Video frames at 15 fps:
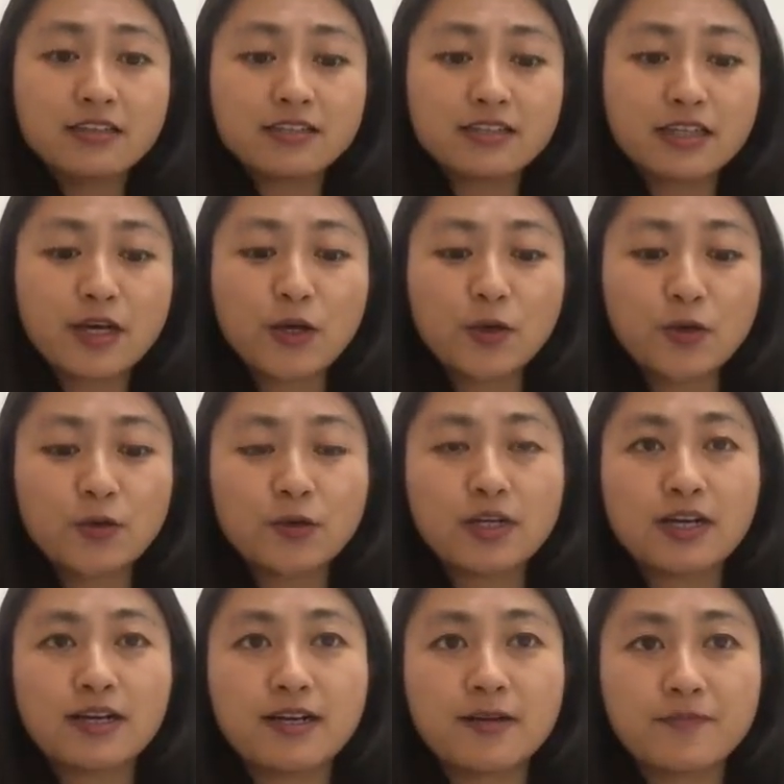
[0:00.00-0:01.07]

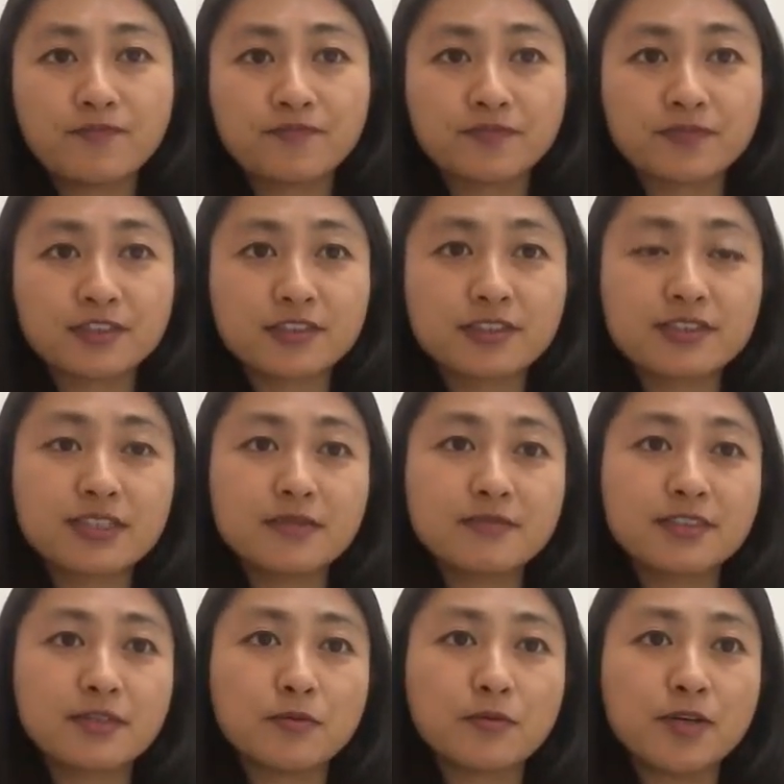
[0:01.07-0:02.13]
So just
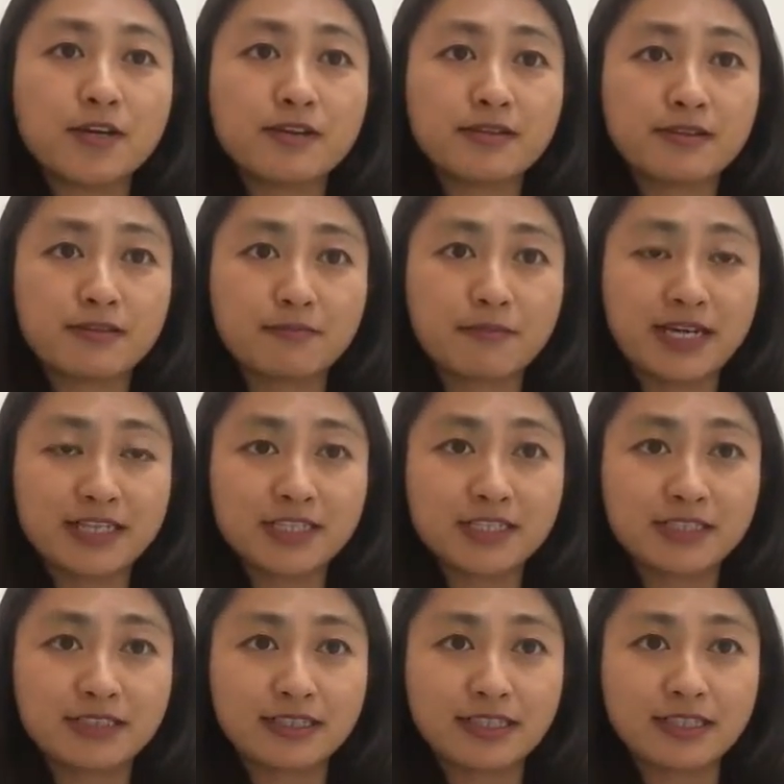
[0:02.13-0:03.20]
something worth
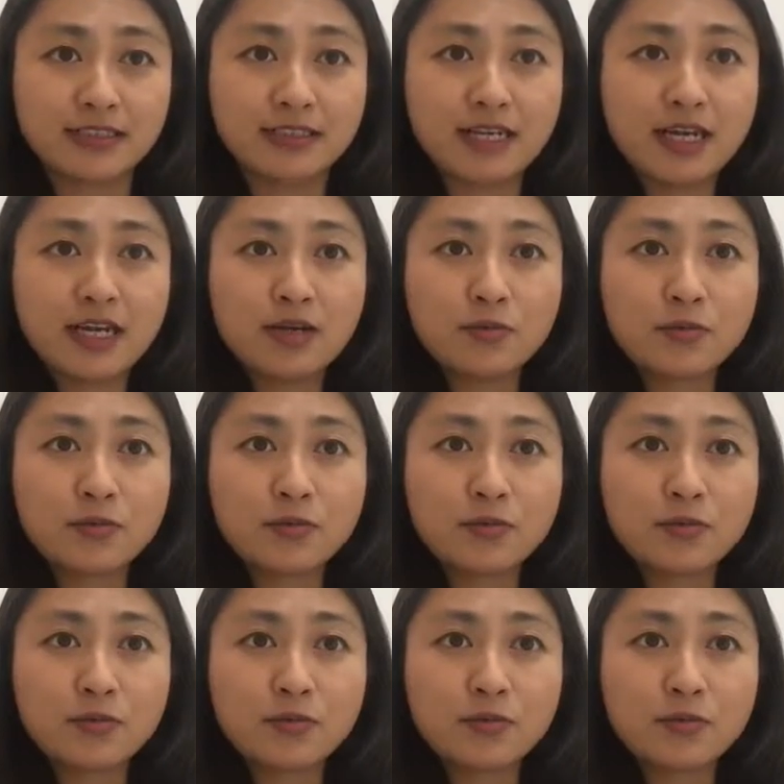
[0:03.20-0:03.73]
mentioning,